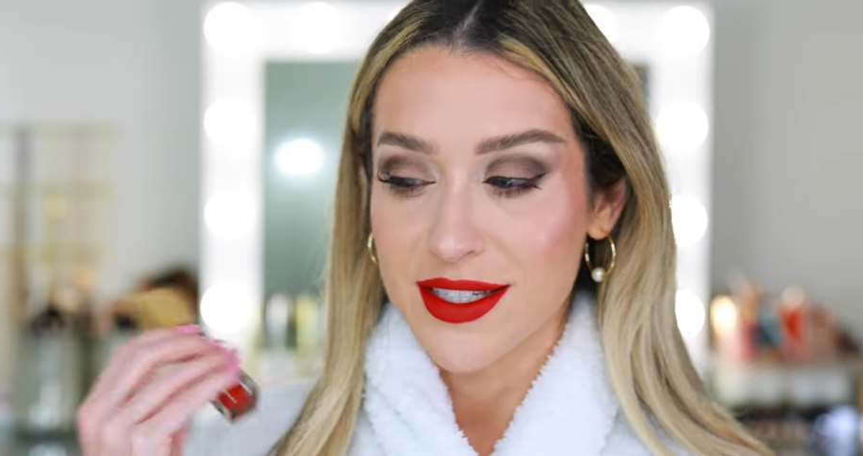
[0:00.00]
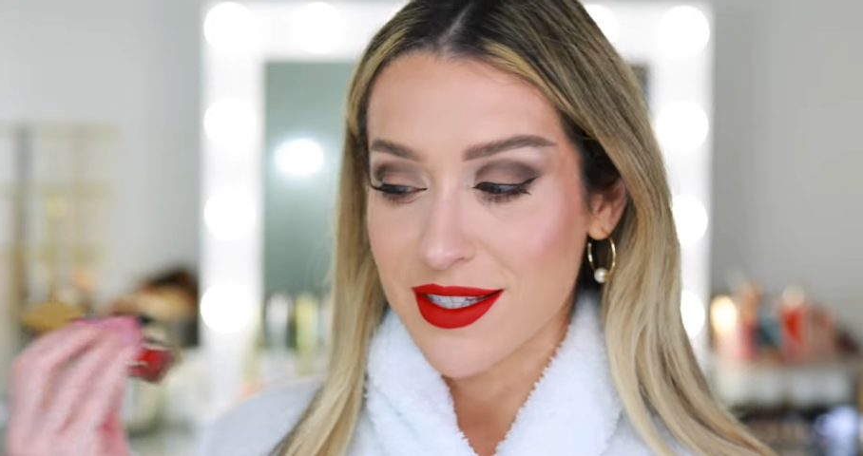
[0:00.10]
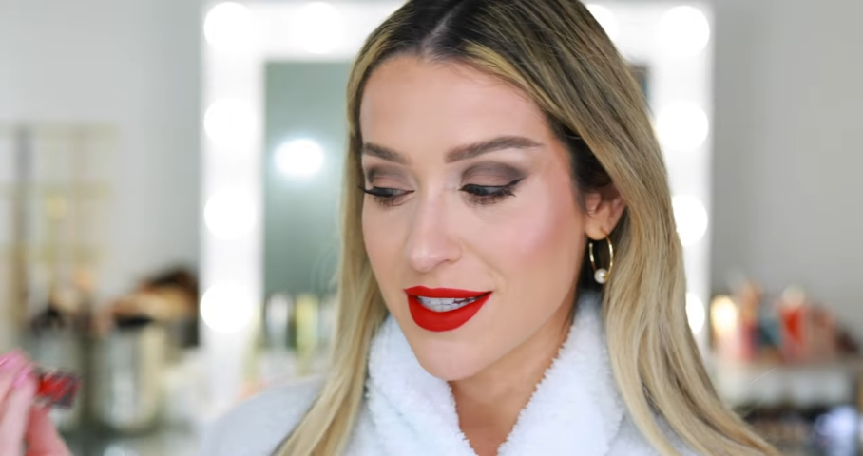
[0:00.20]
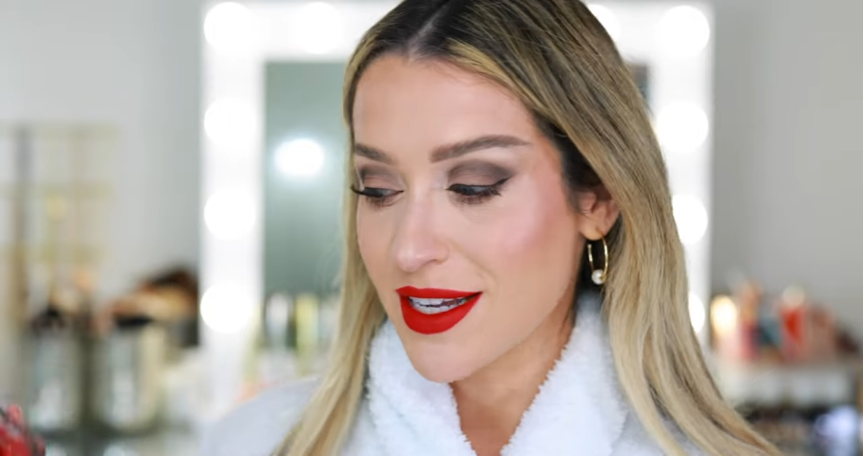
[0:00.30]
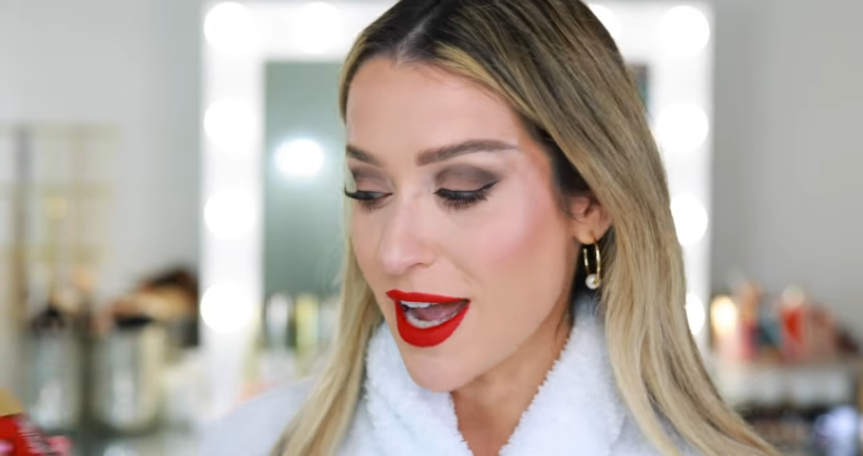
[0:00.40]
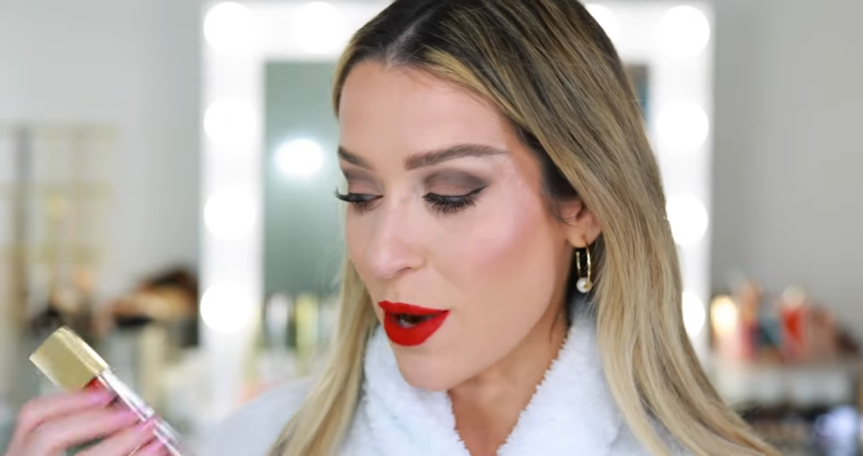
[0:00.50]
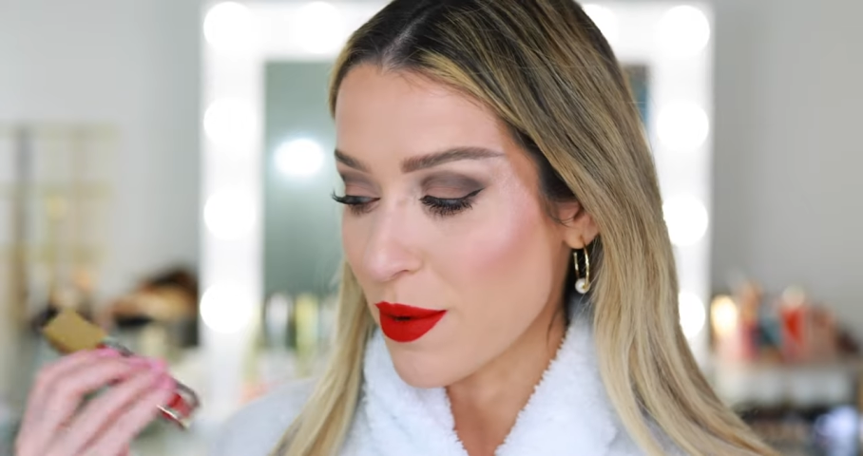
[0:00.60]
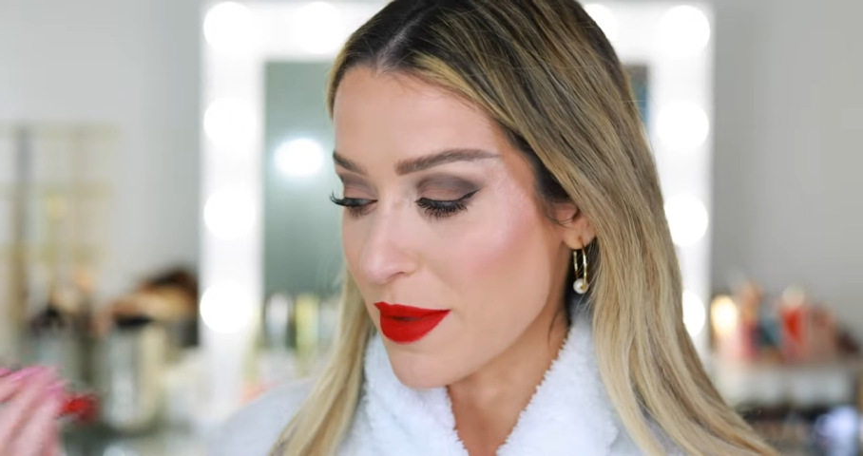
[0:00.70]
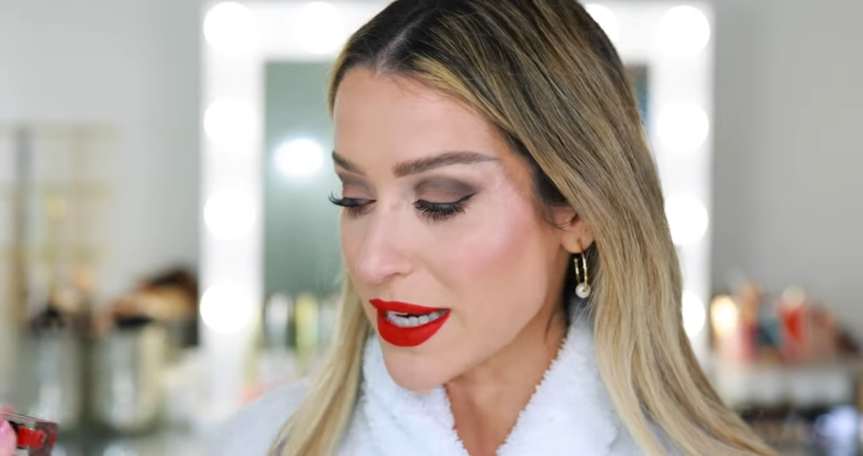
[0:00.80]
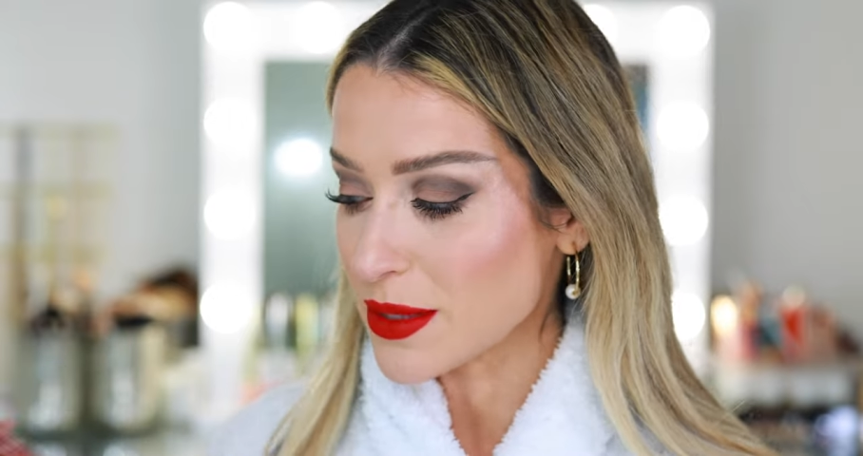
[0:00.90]
see how
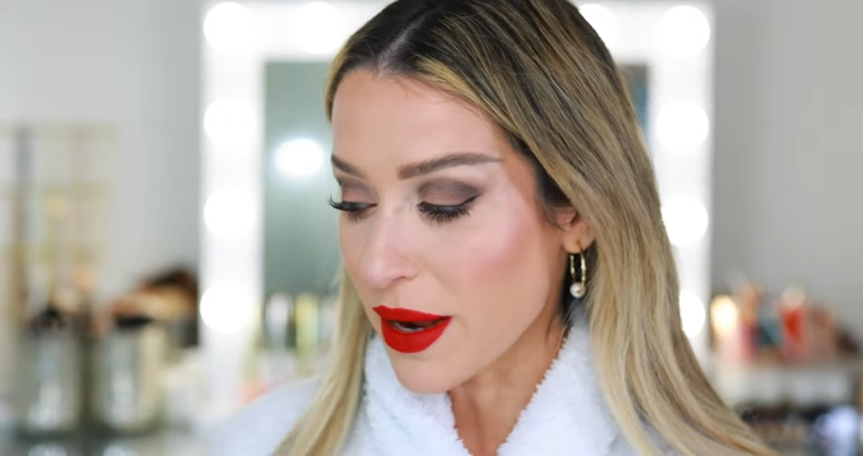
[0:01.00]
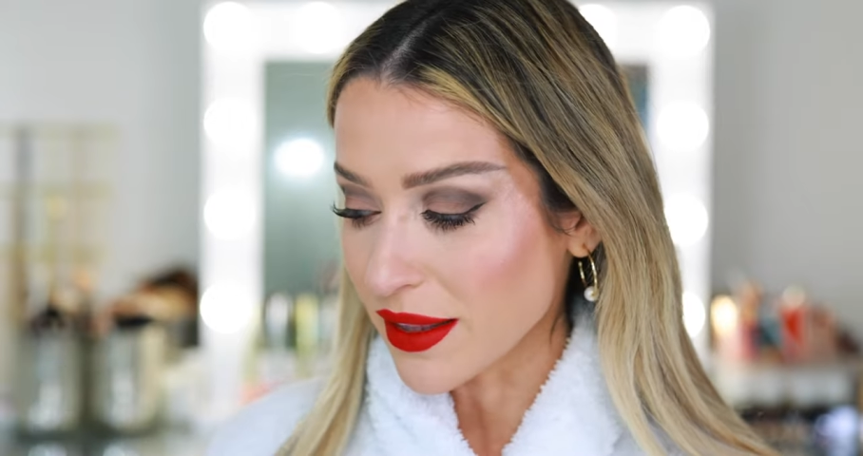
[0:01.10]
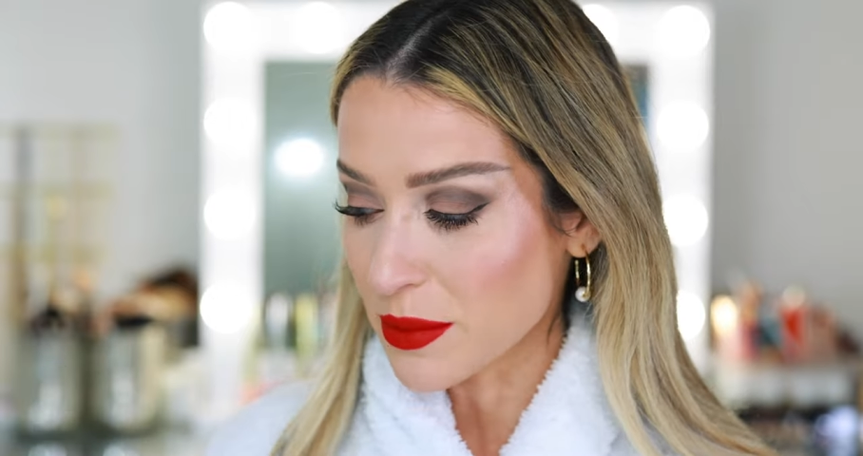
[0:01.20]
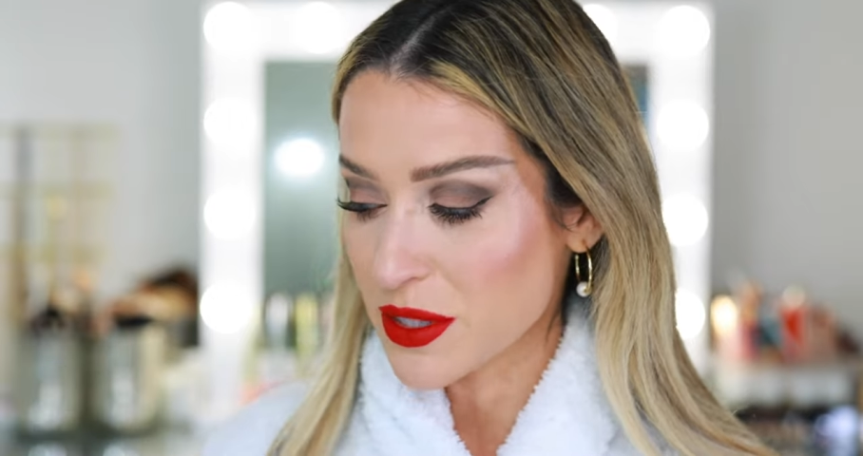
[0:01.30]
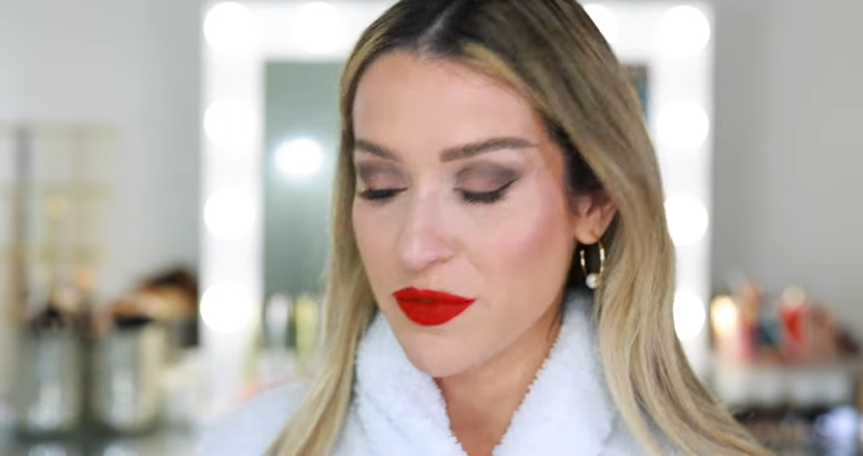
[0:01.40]
it makes my lips